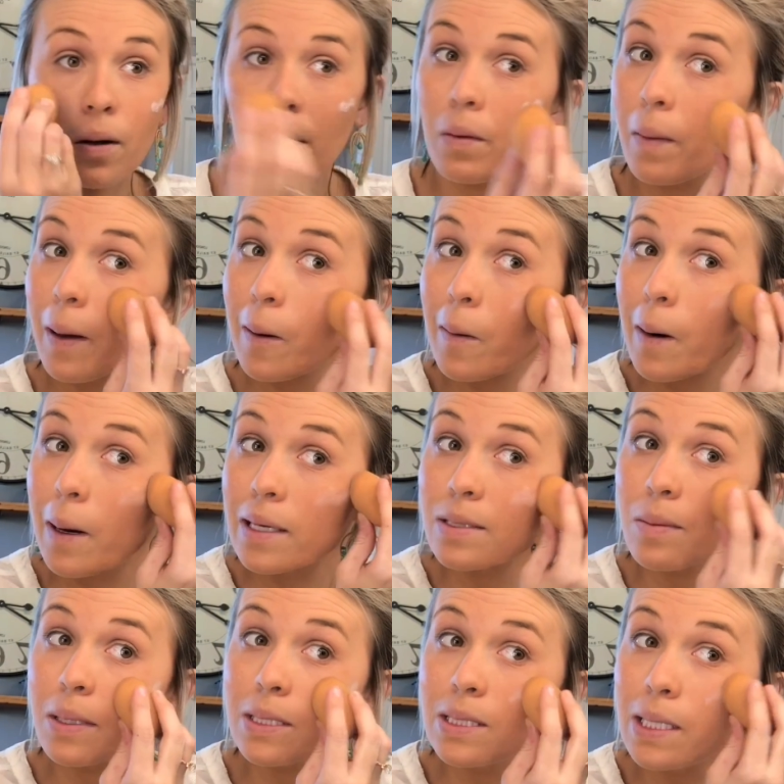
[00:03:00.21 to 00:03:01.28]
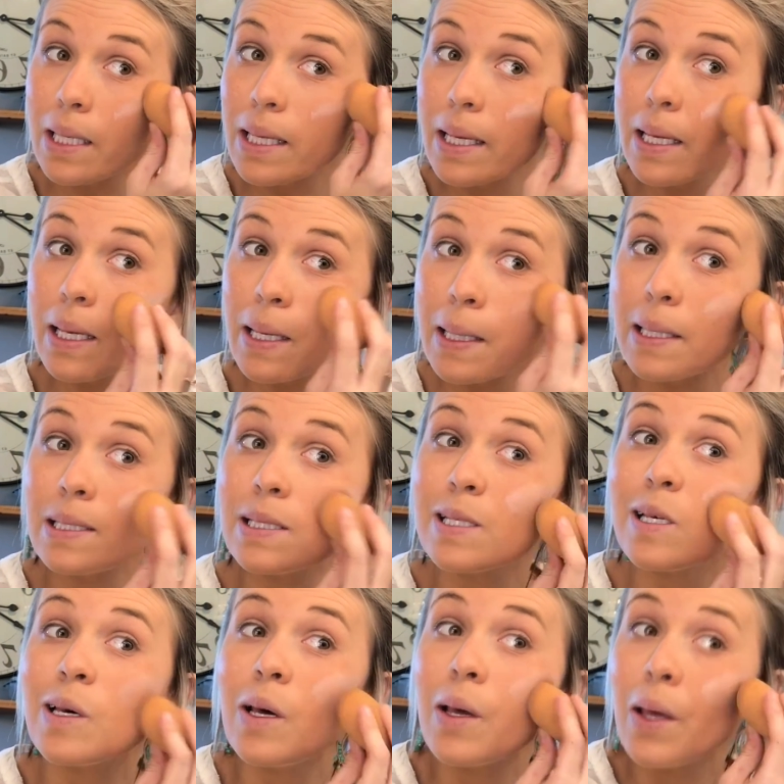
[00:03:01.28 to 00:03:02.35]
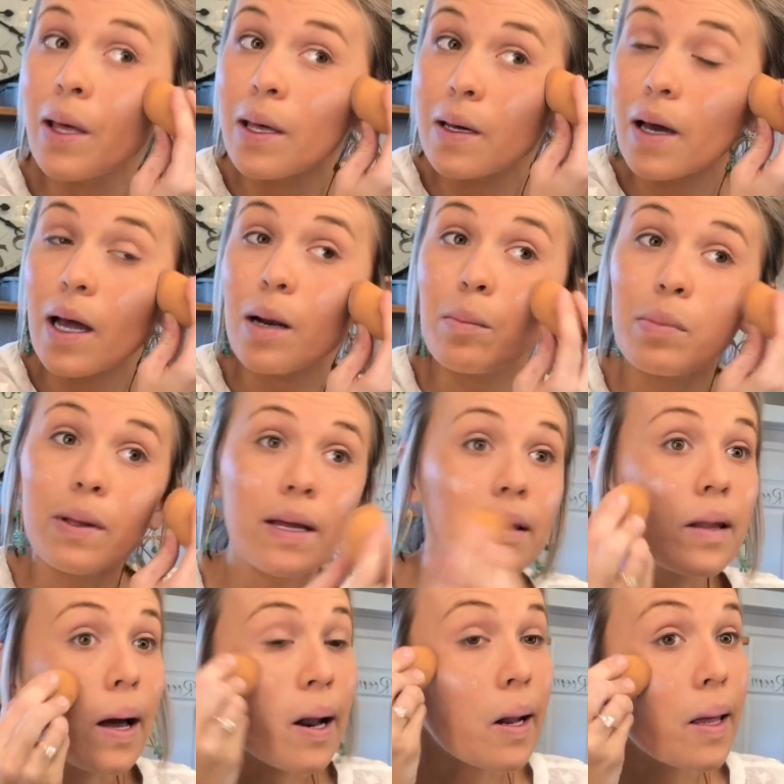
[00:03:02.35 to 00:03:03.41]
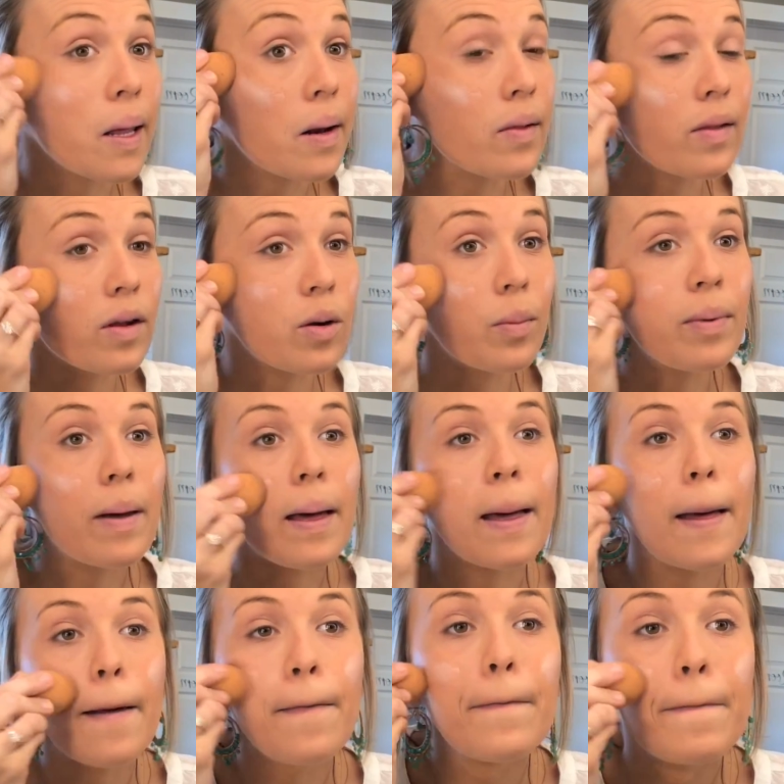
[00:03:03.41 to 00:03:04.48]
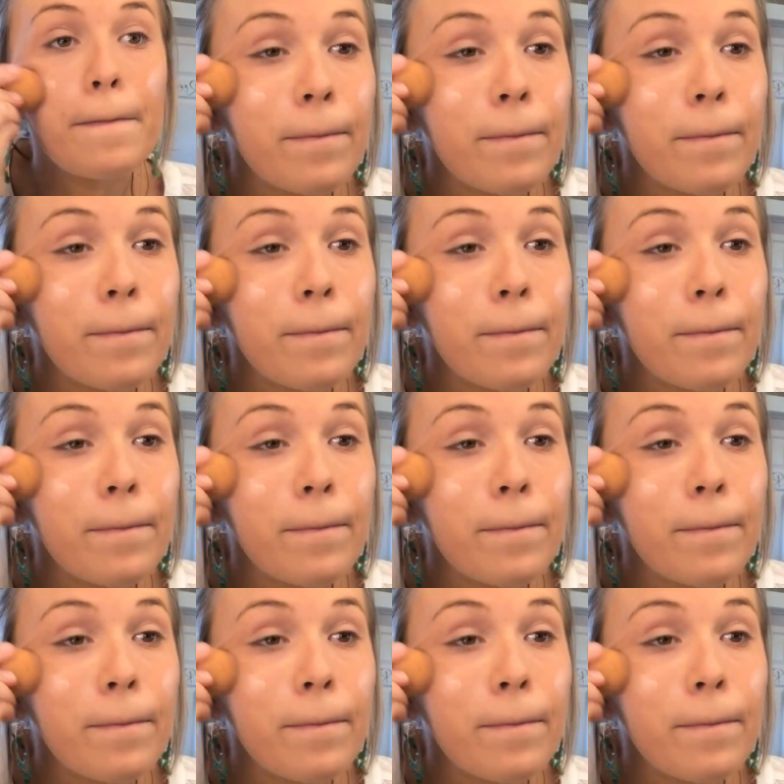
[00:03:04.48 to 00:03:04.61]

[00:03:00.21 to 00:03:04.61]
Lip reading: all the way across my cheeks, kind of blend that in a little bit.